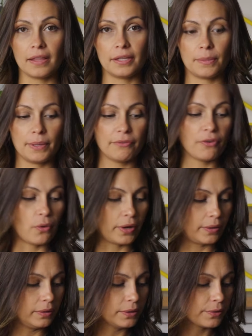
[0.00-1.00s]
a little bit of
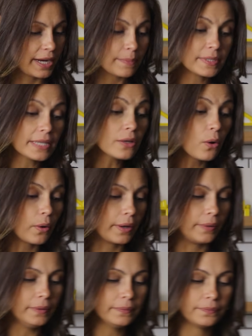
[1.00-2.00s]
oil, grapeseed
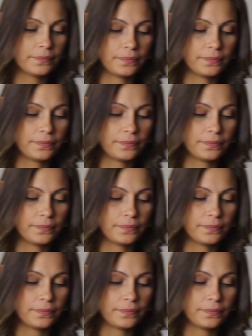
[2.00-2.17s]
oil.